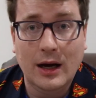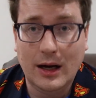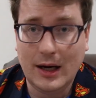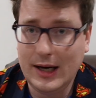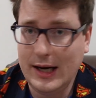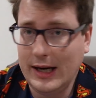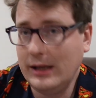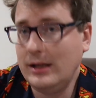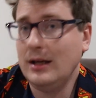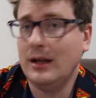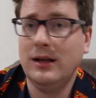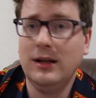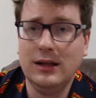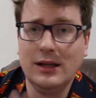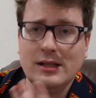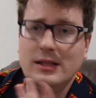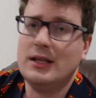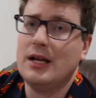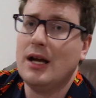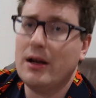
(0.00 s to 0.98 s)
All right,
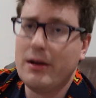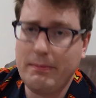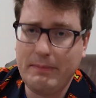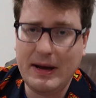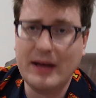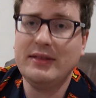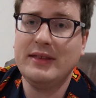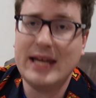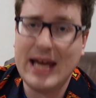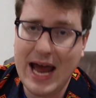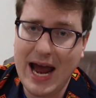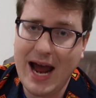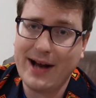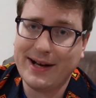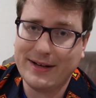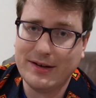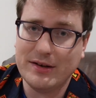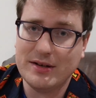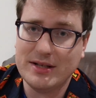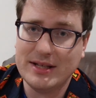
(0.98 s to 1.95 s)
let's talk about the
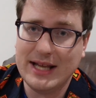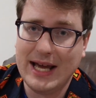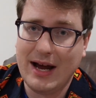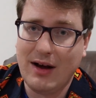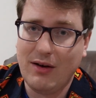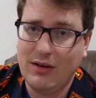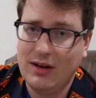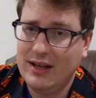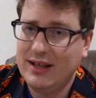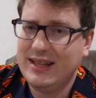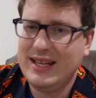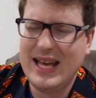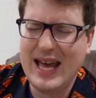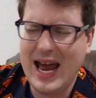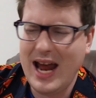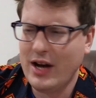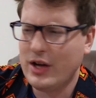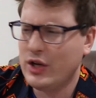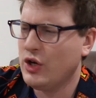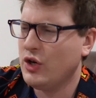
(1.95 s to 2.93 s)
actors now. The
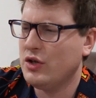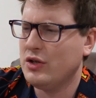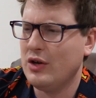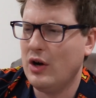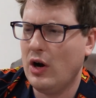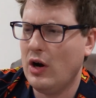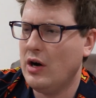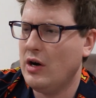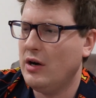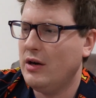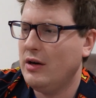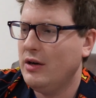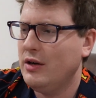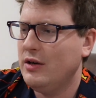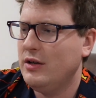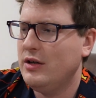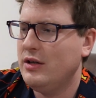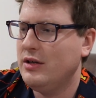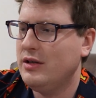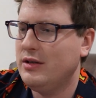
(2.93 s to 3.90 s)
actors are
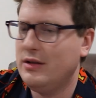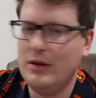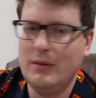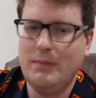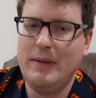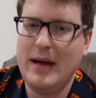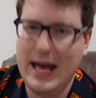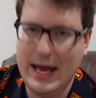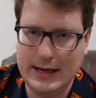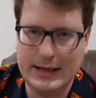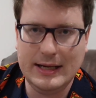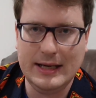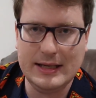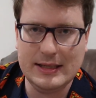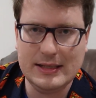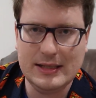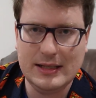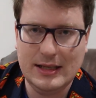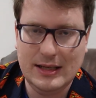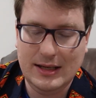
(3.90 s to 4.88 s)

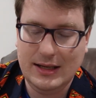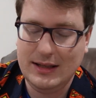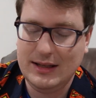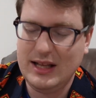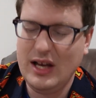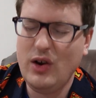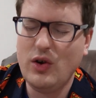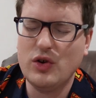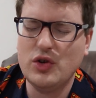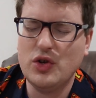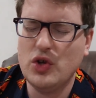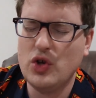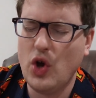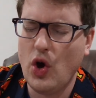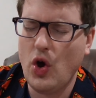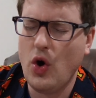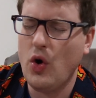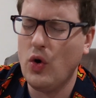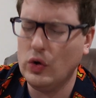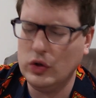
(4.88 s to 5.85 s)
stupendous. They are
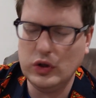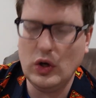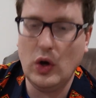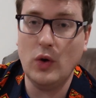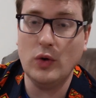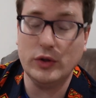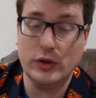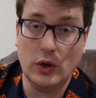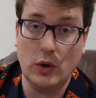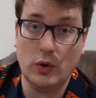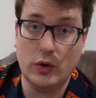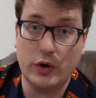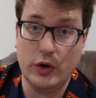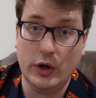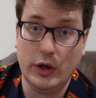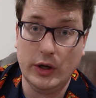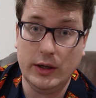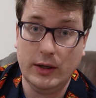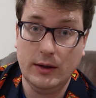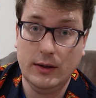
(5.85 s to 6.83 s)
so
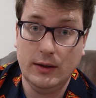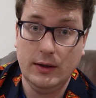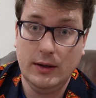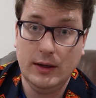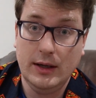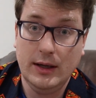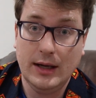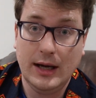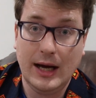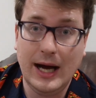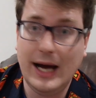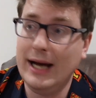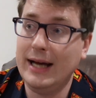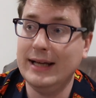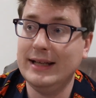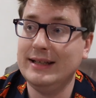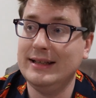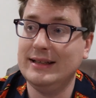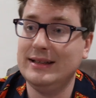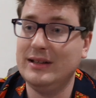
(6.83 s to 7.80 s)
good.
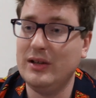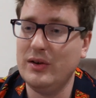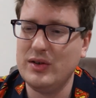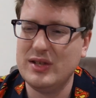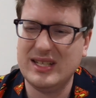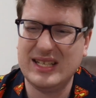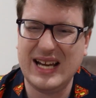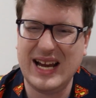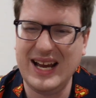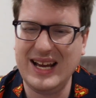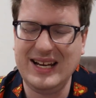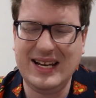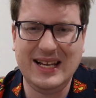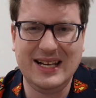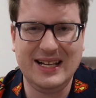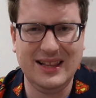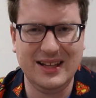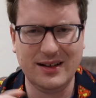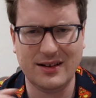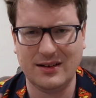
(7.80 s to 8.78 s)
There's tiny
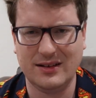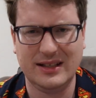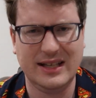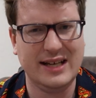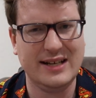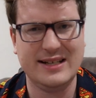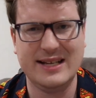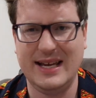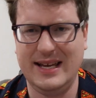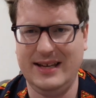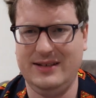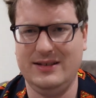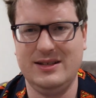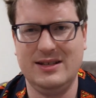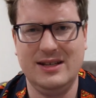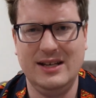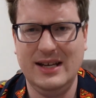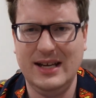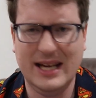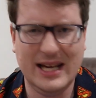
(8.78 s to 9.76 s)
little
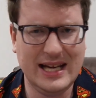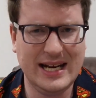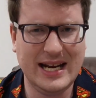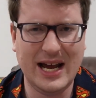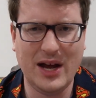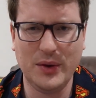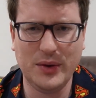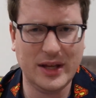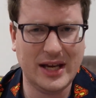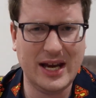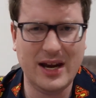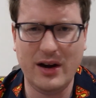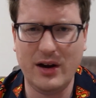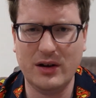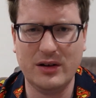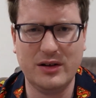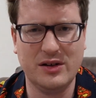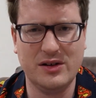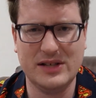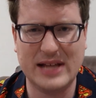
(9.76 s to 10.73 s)
details in how the
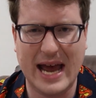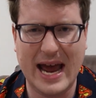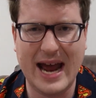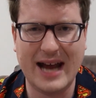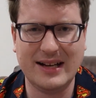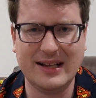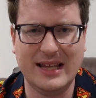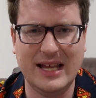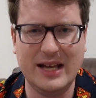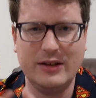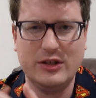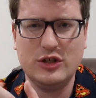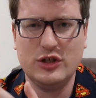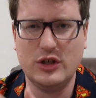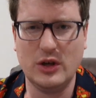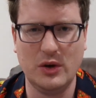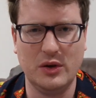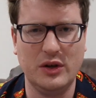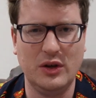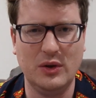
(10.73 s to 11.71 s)
characters act that
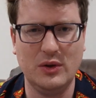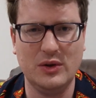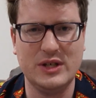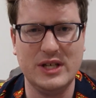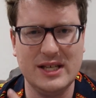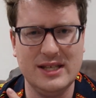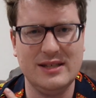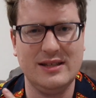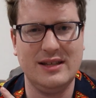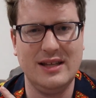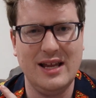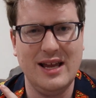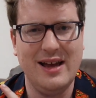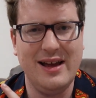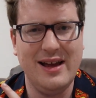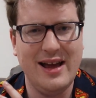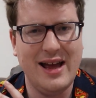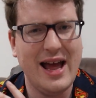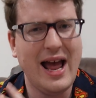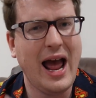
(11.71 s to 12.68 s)
show you just
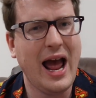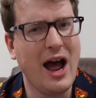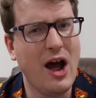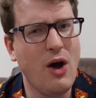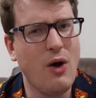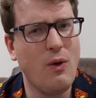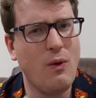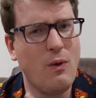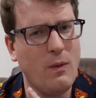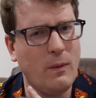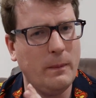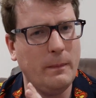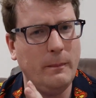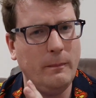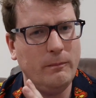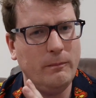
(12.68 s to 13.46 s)
how